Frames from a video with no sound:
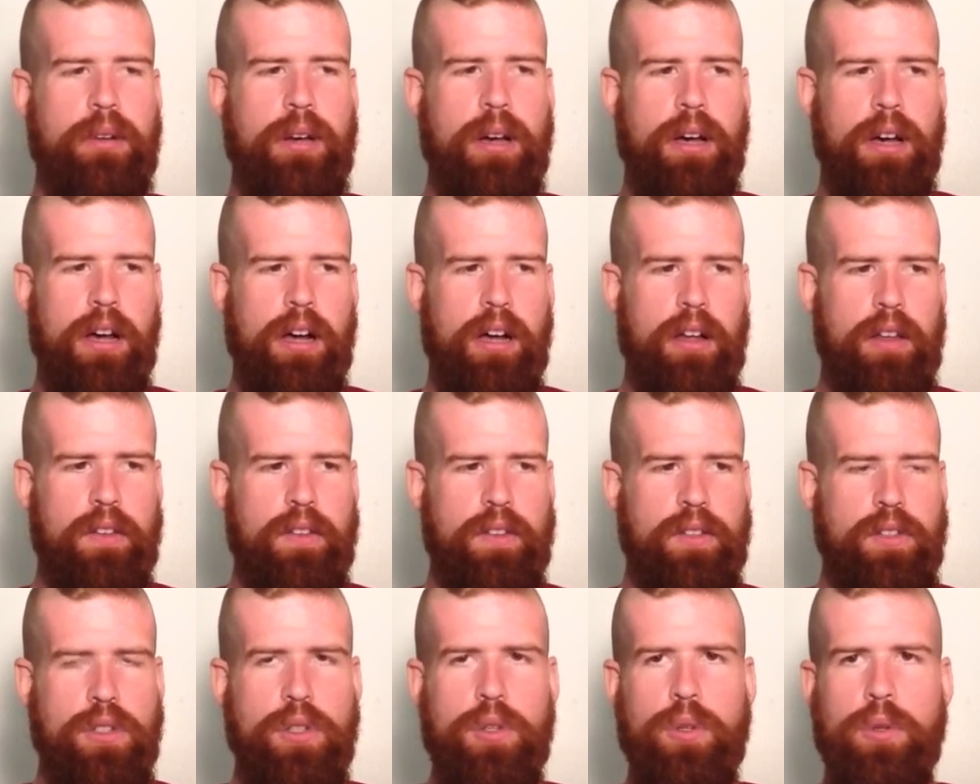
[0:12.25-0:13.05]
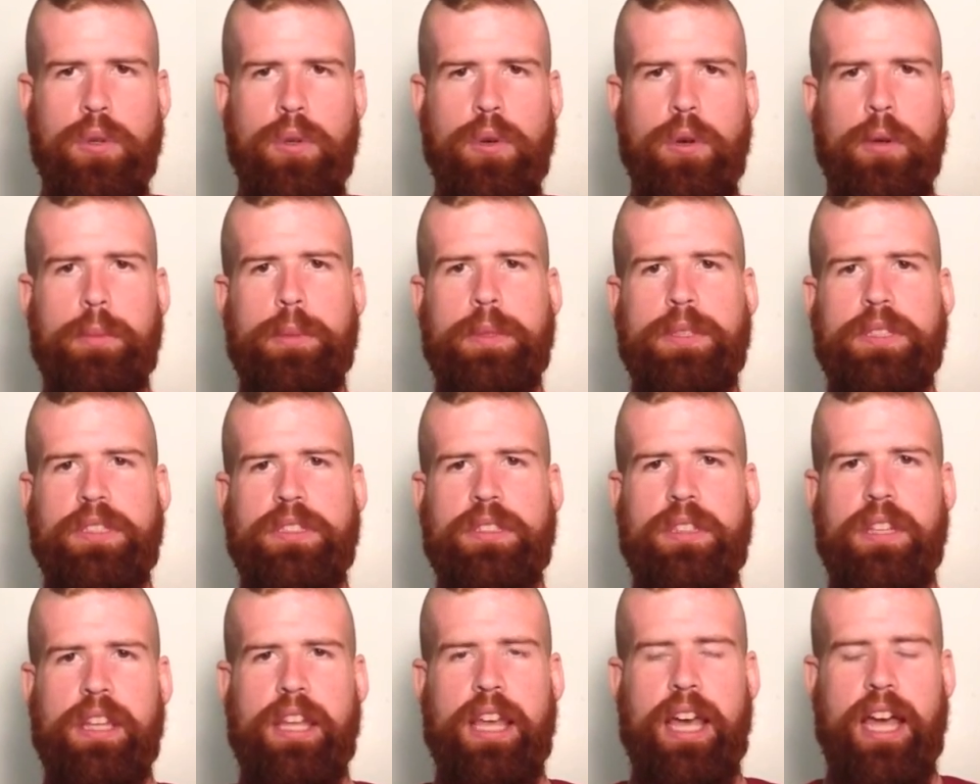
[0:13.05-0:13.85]
The two
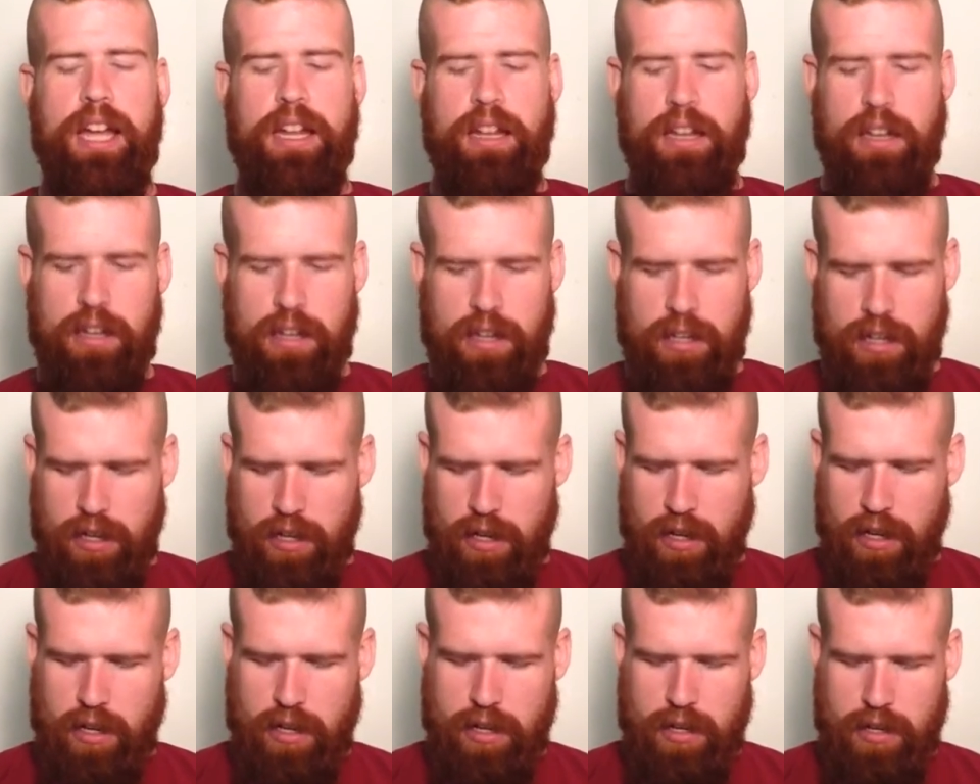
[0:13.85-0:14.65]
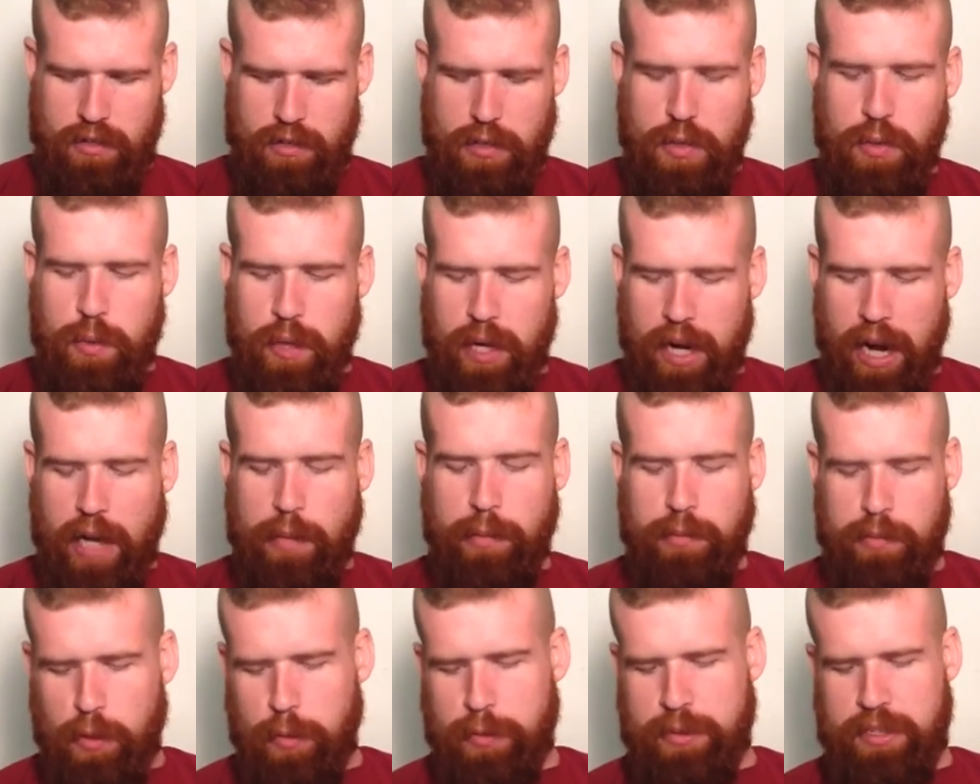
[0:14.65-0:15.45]

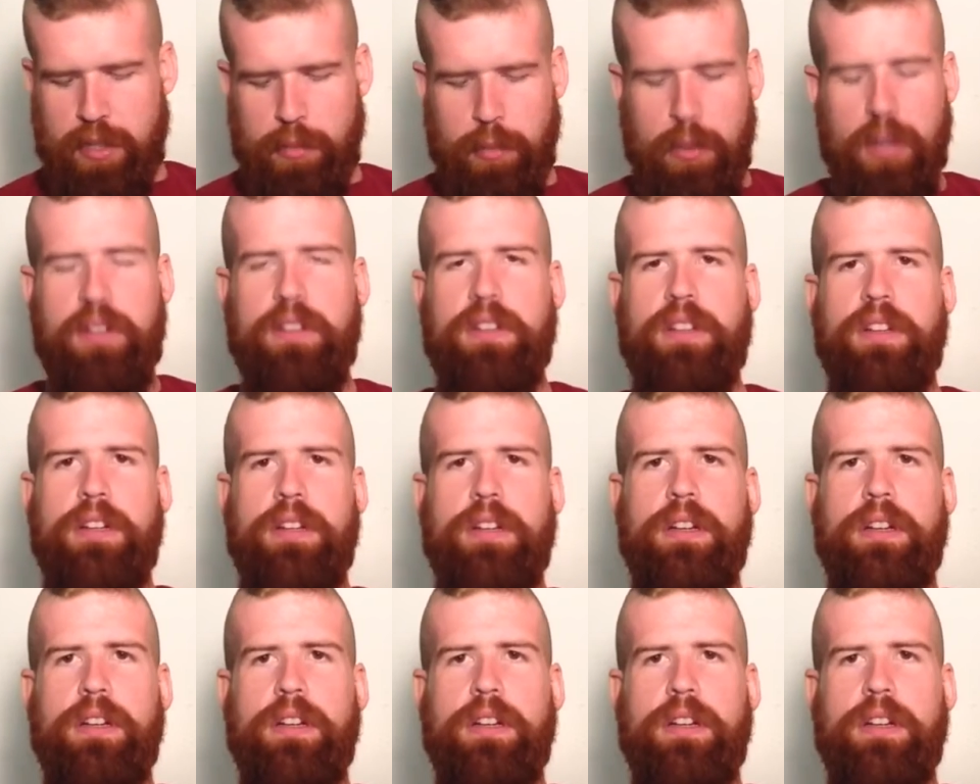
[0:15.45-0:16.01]
reenactment groups that I'm with,